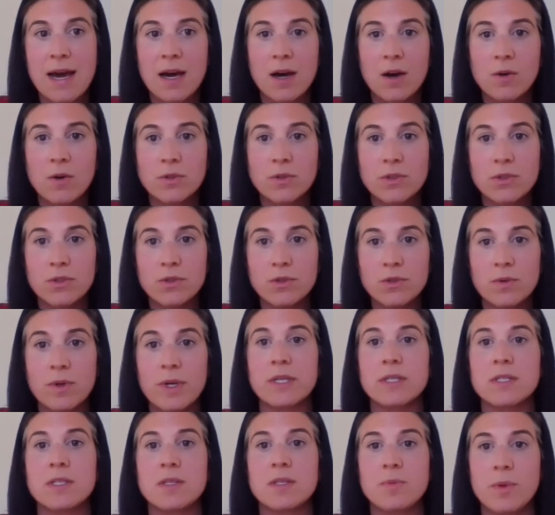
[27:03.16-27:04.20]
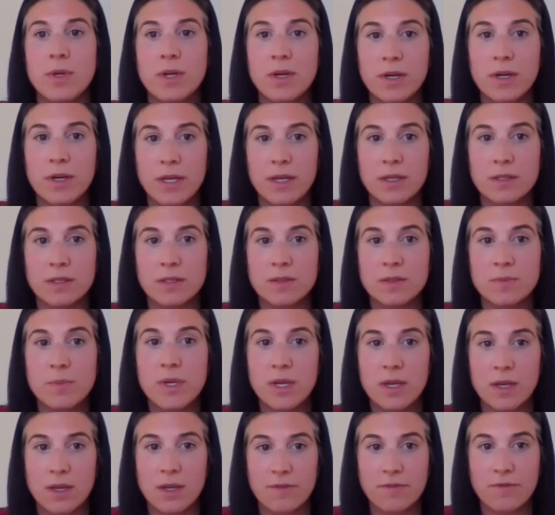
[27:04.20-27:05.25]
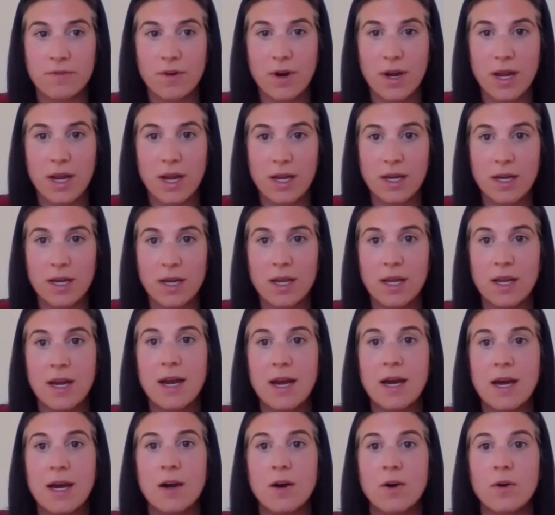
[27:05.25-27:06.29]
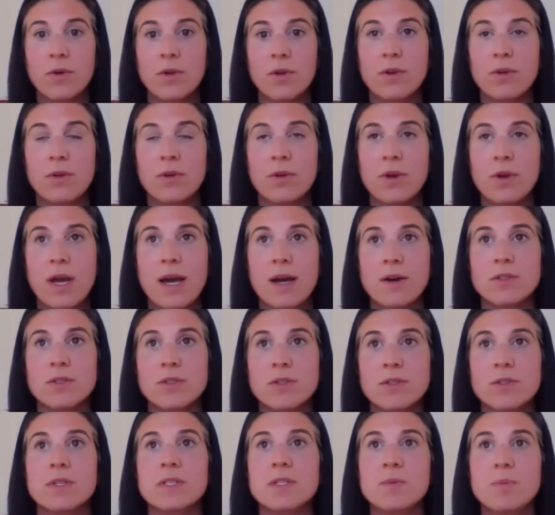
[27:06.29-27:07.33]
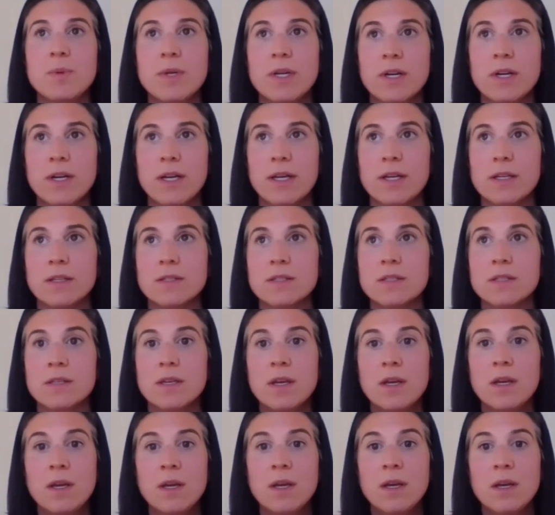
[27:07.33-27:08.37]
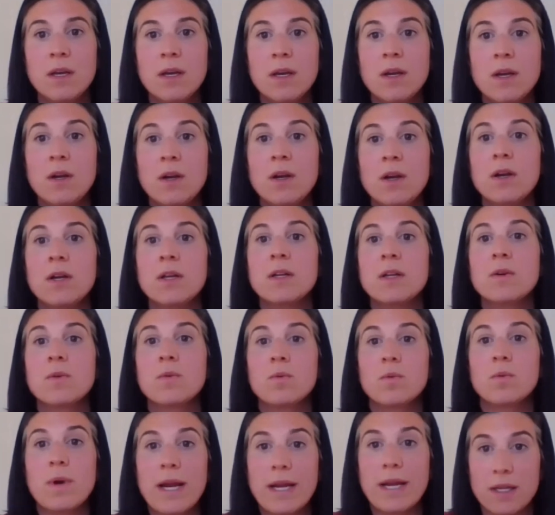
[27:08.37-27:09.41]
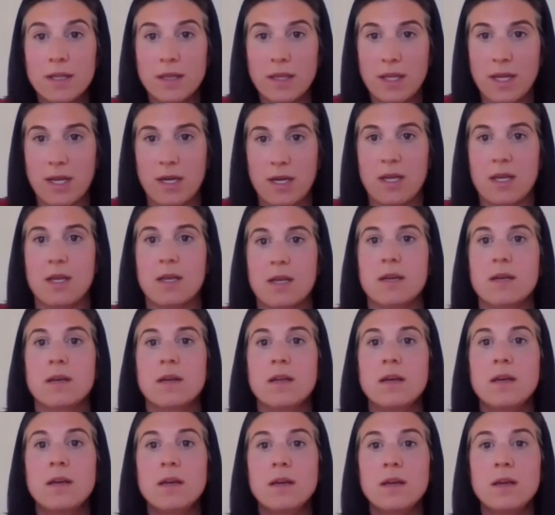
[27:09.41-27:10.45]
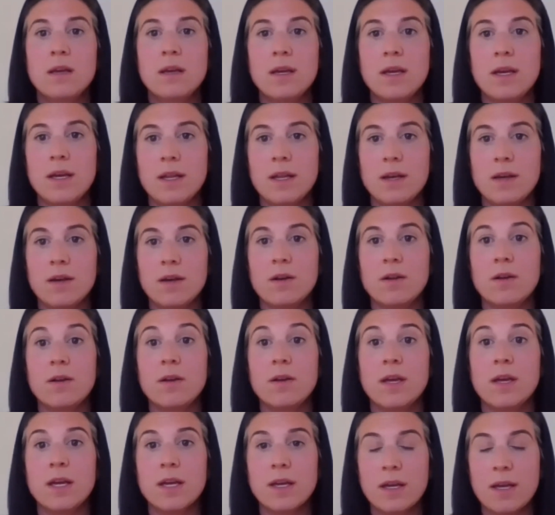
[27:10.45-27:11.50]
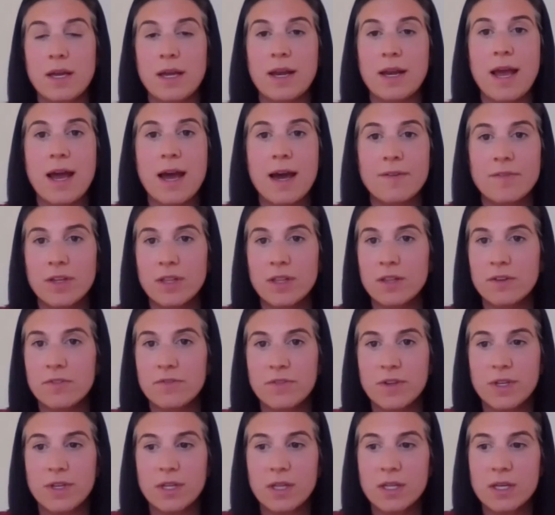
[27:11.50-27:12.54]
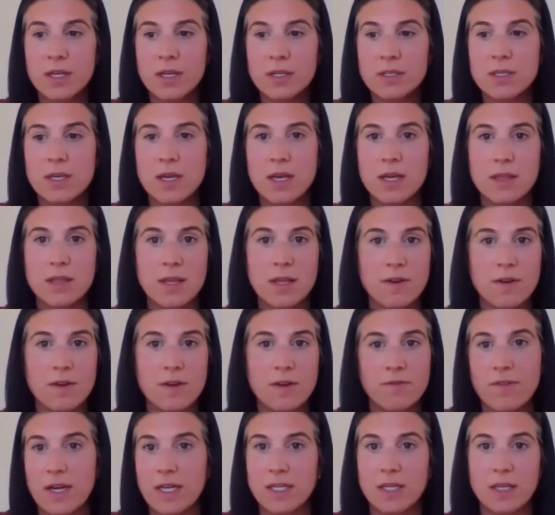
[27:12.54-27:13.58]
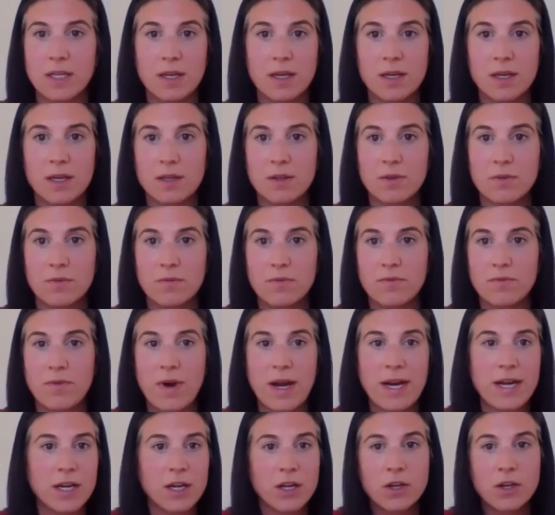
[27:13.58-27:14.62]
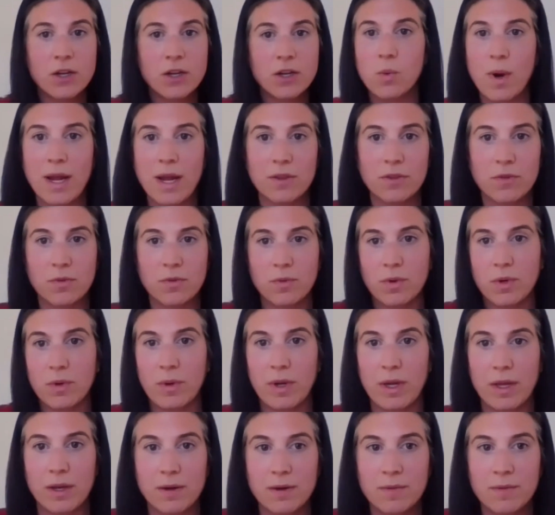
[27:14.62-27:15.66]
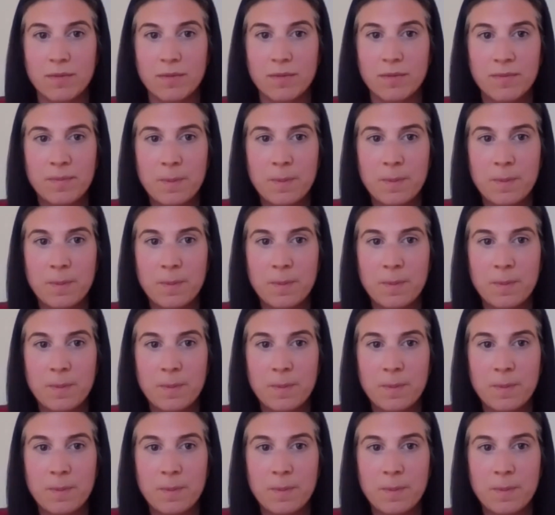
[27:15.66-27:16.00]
how to experience being afraid, and how to experience regulating and having the feelings, and then finding your way through it.